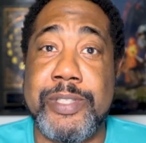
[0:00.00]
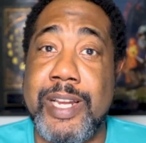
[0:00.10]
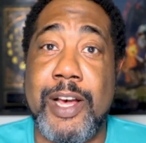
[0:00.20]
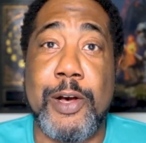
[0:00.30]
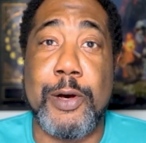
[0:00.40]

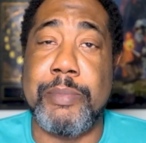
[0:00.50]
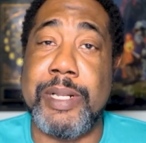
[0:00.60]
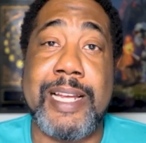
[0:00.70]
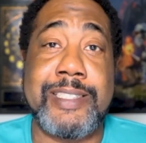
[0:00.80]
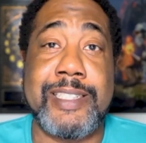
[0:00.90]
at home, but
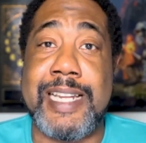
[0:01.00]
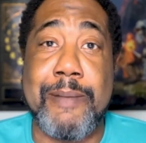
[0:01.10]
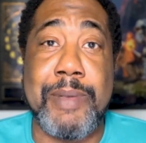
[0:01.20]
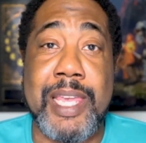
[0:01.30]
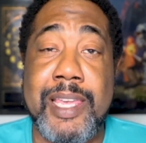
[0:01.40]
that's just not
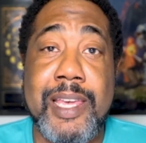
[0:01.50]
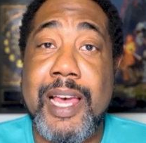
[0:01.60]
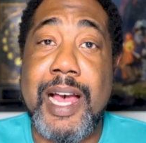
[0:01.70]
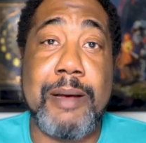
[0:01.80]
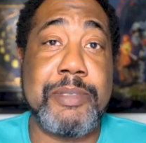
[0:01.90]
me.
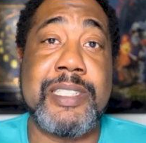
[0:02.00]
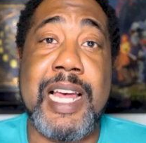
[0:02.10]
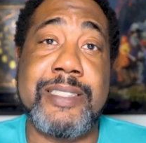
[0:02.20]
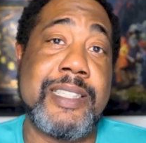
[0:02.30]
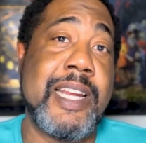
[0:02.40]
I'm just not
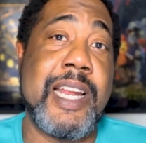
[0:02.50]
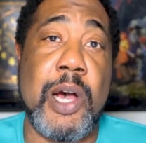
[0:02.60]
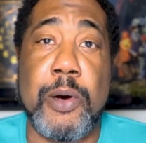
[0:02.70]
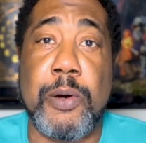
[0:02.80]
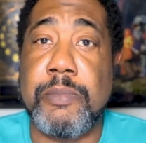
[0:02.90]
sitting at
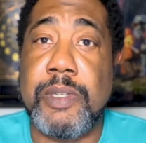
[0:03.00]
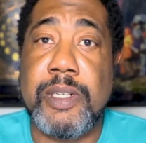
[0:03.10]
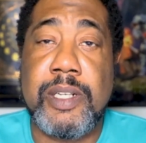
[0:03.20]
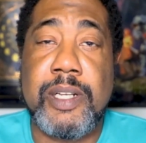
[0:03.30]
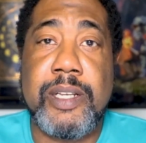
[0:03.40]
home.
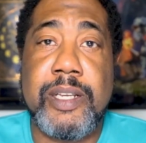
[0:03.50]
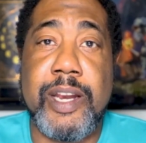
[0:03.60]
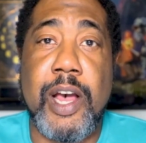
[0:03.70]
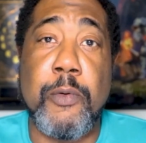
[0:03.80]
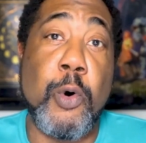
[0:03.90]

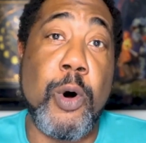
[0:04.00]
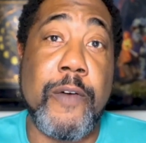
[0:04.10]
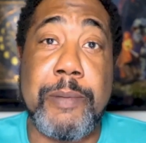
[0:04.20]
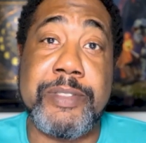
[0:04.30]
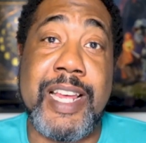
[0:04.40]
Or if
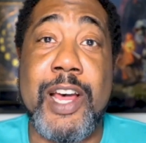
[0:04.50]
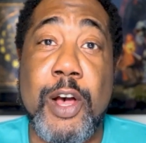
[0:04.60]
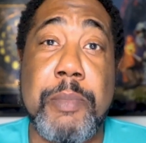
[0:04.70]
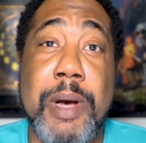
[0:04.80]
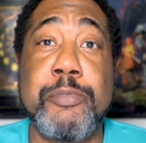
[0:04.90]
I'm sitting at
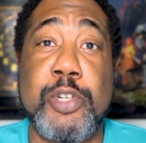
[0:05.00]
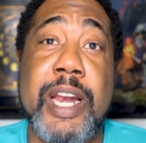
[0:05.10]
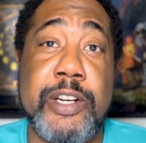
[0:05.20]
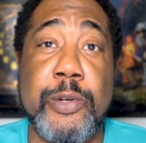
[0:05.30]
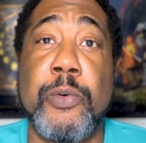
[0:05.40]
home, I'm trying
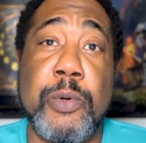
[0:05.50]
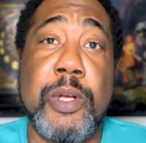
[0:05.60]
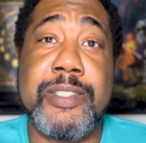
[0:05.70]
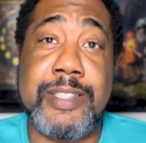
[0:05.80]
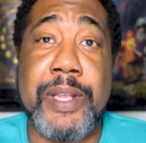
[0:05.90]
to do
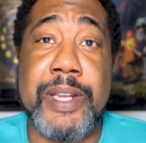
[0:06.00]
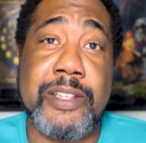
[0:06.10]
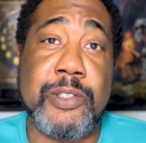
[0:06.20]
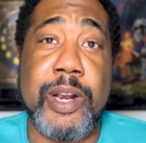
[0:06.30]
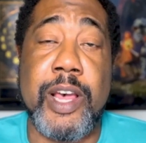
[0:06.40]
something
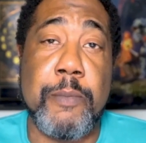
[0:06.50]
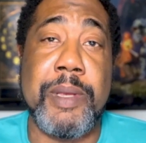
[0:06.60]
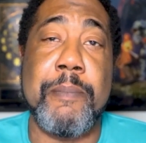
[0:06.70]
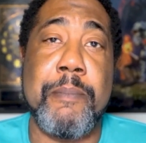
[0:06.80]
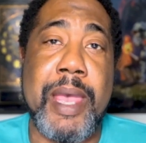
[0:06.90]
that's going to help
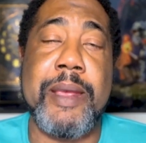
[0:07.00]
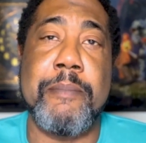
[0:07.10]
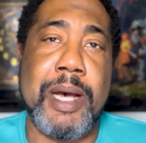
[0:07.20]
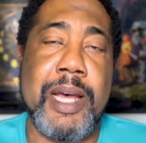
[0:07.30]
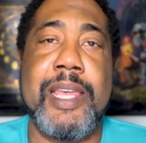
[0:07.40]
me make
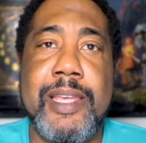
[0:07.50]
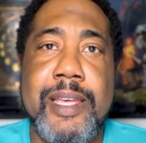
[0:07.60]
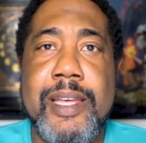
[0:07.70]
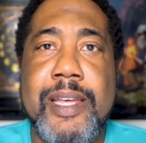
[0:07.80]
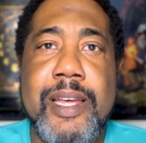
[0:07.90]
money.
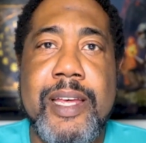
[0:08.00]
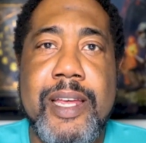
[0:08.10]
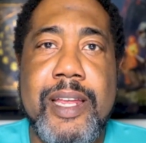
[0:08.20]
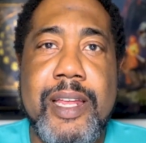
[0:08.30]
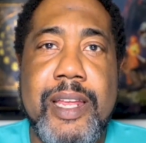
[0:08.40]

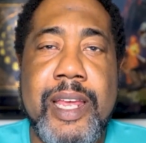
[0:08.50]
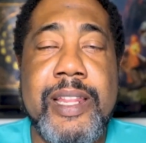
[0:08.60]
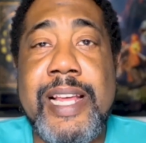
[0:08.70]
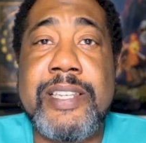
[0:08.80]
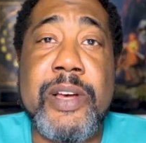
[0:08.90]
And
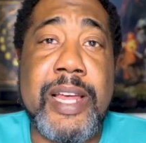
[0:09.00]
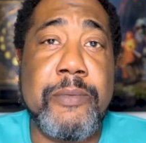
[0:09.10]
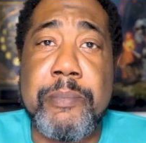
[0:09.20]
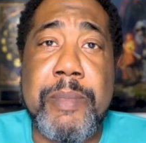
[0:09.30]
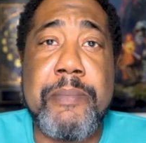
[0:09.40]
that's
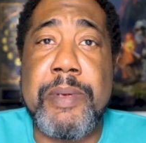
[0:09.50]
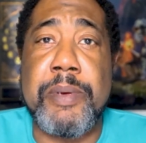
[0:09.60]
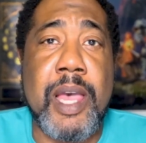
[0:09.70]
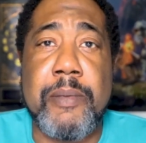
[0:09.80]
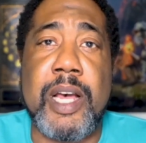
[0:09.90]
what made me
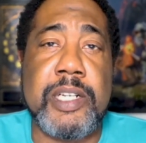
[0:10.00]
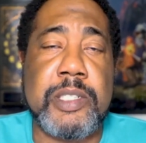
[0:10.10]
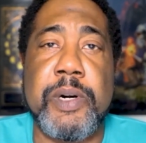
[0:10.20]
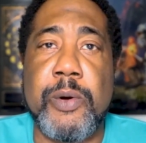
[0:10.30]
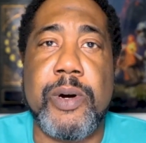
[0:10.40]
become an
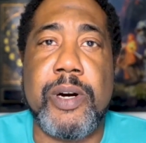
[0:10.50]
entrepreneur.